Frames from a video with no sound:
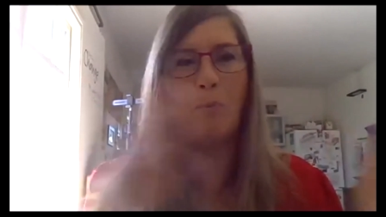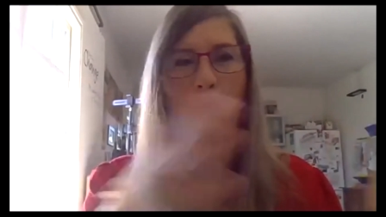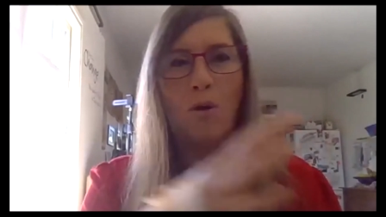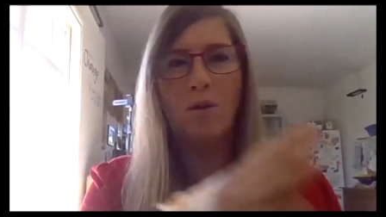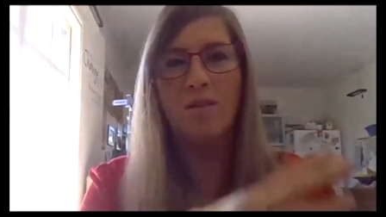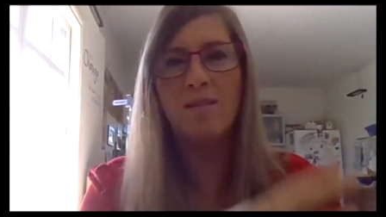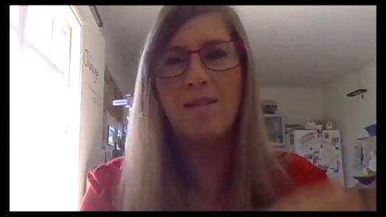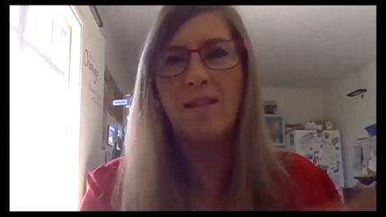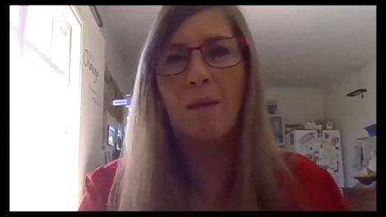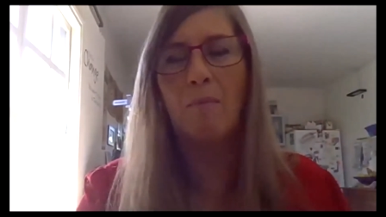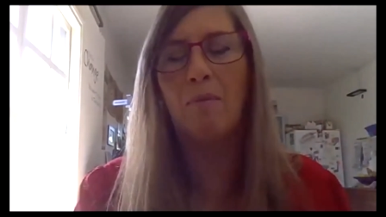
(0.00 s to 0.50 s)

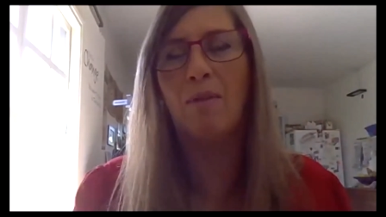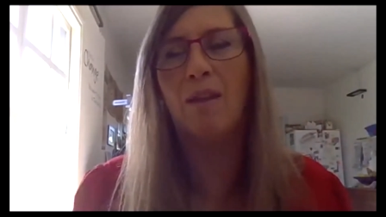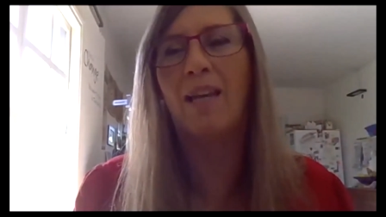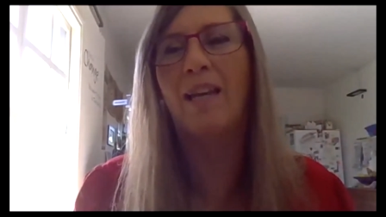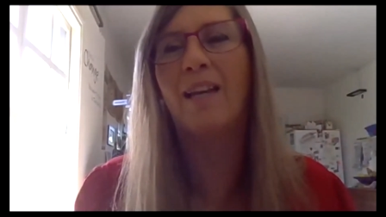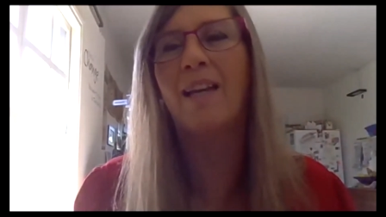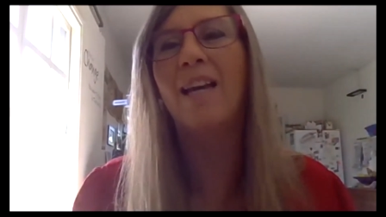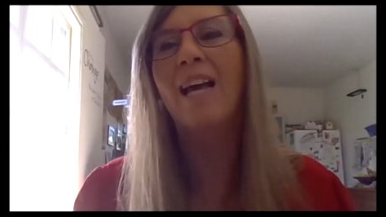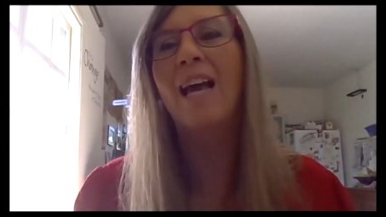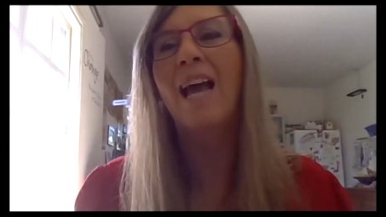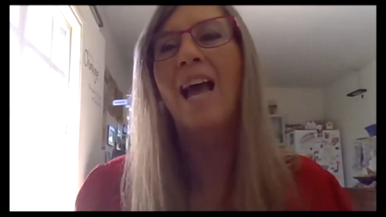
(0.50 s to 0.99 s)
point
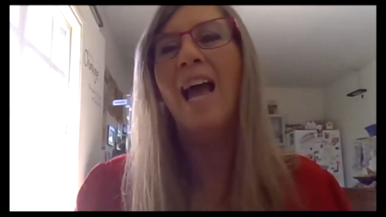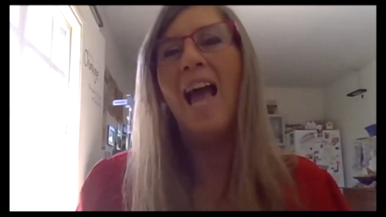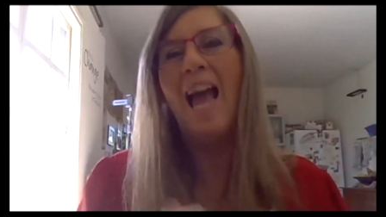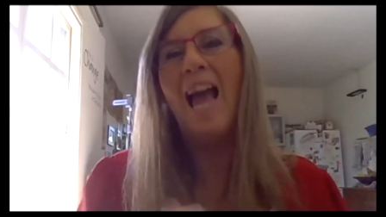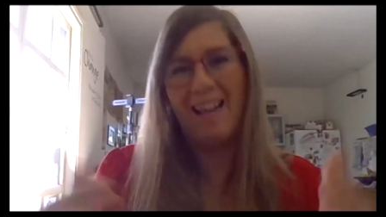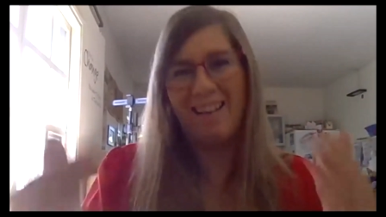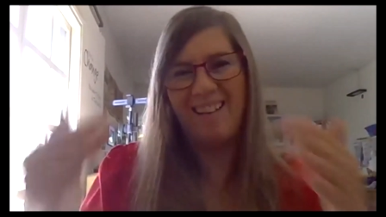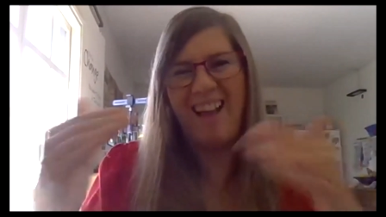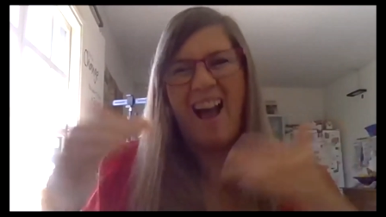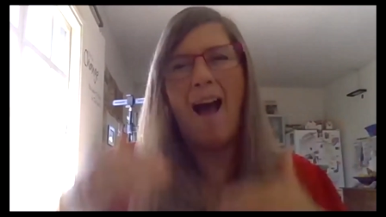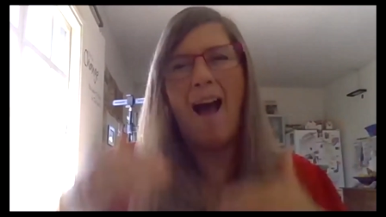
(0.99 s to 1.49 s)
something,
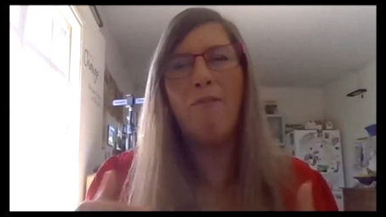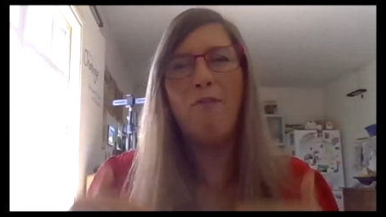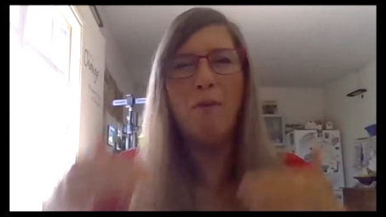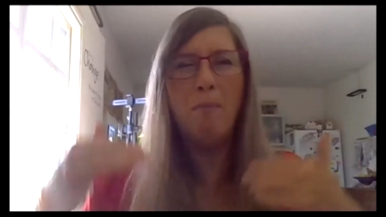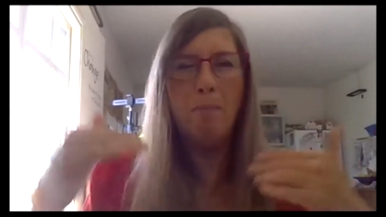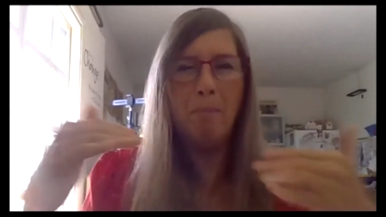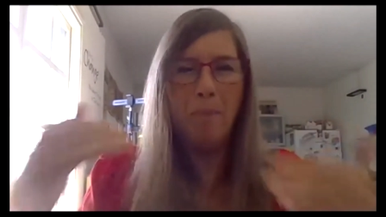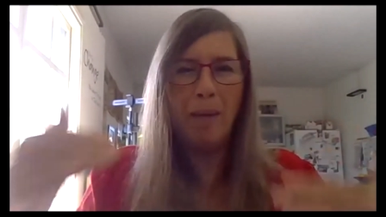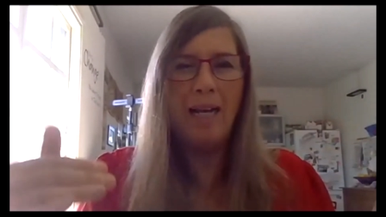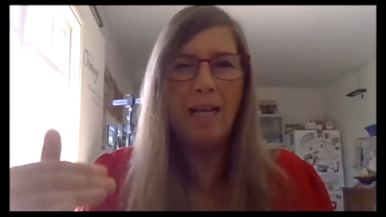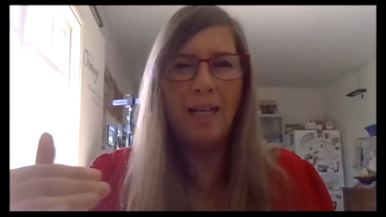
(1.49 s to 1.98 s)
and
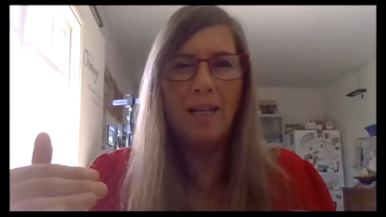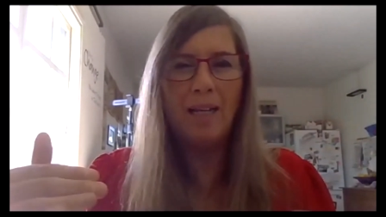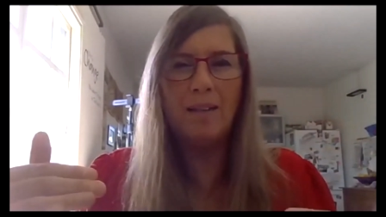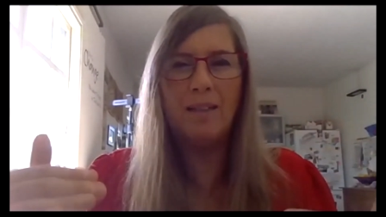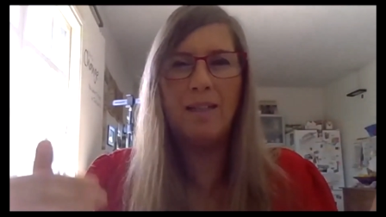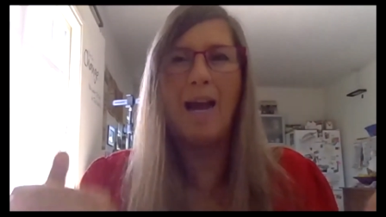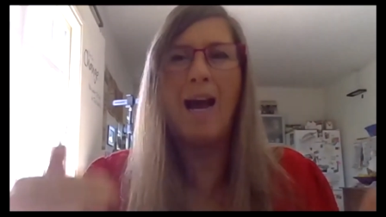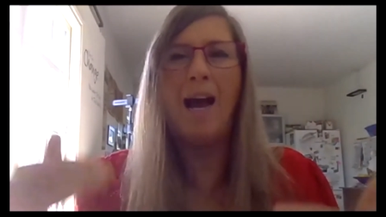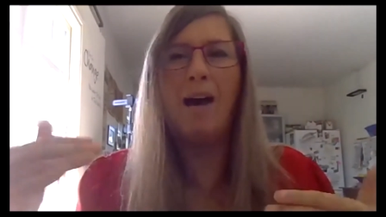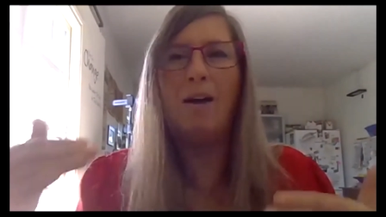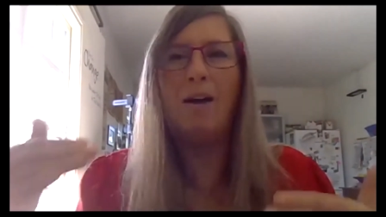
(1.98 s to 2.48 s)

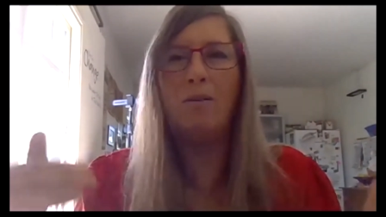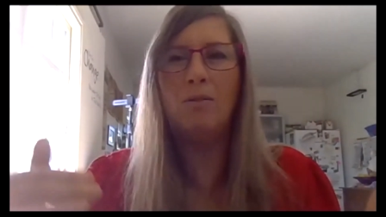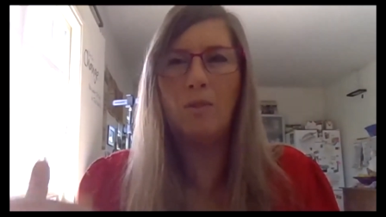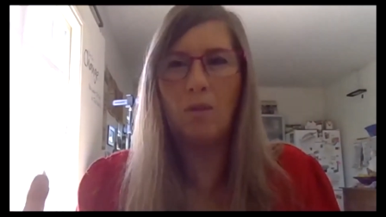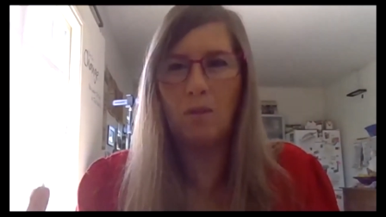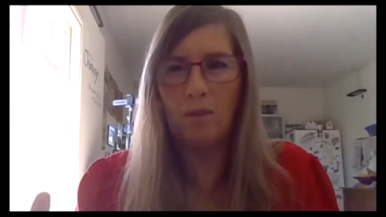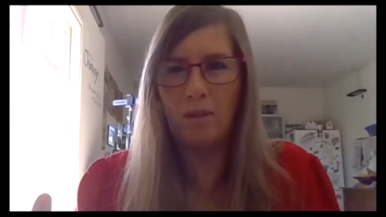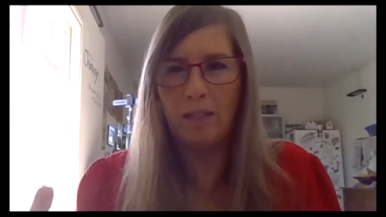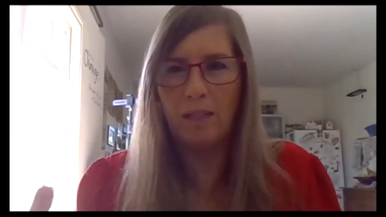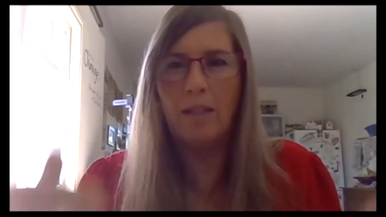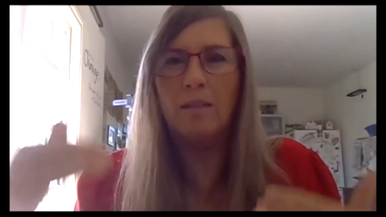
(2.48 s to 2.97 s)
500,000 out
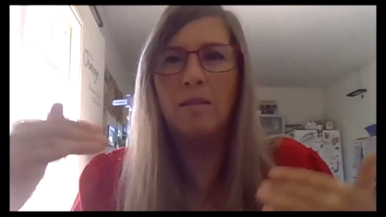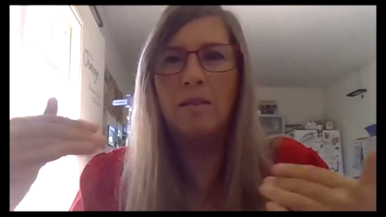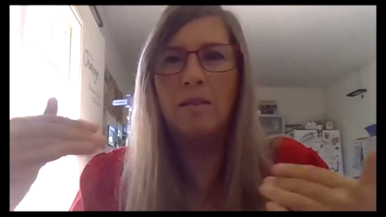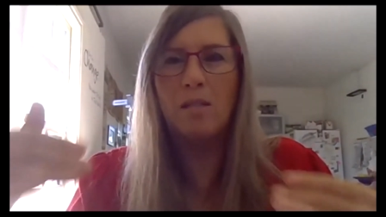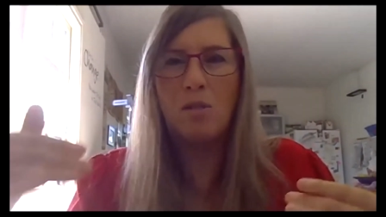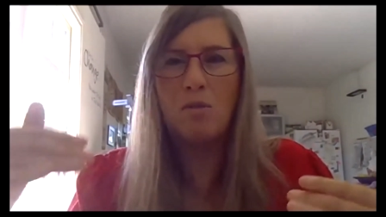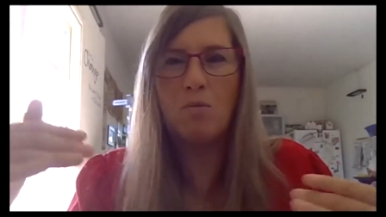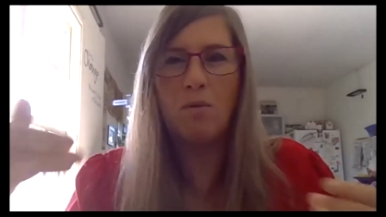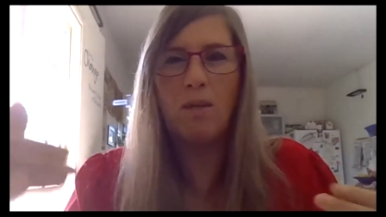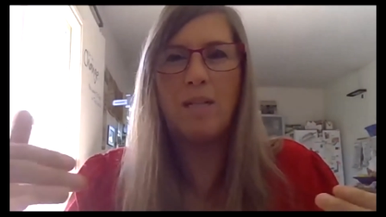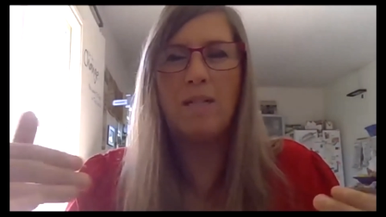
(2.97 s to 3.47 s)
in the
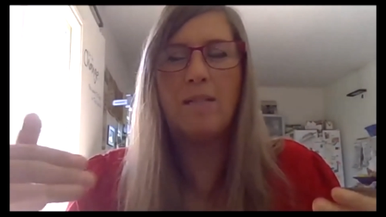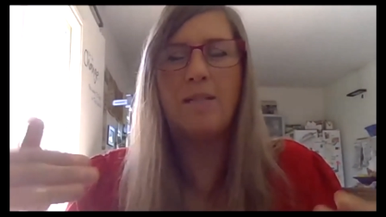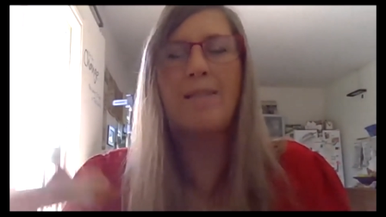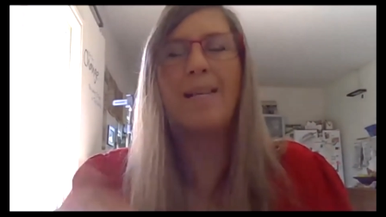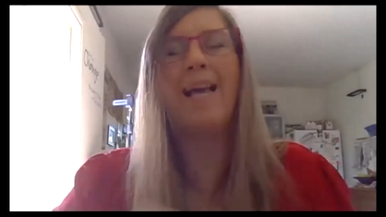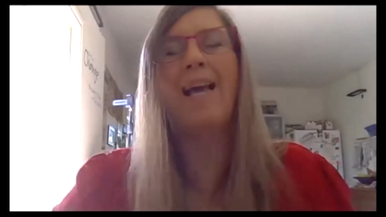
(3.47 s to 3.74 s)
streets,